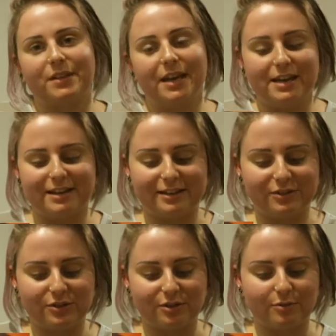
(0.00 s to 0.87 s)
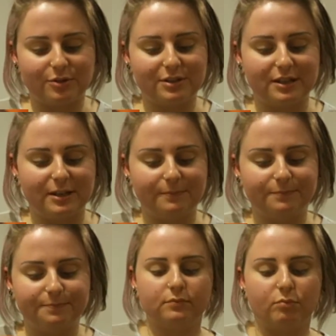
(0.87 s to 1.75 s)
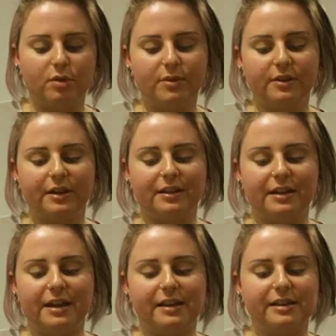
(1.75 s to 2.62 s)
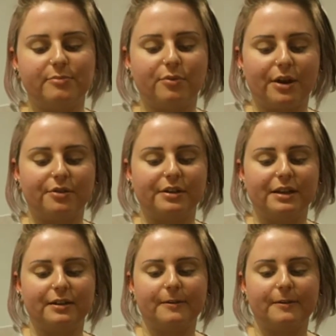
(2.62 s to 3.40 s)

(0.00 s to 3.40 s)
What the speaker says: cake, so we'll see. Maybe like an eggy brownie.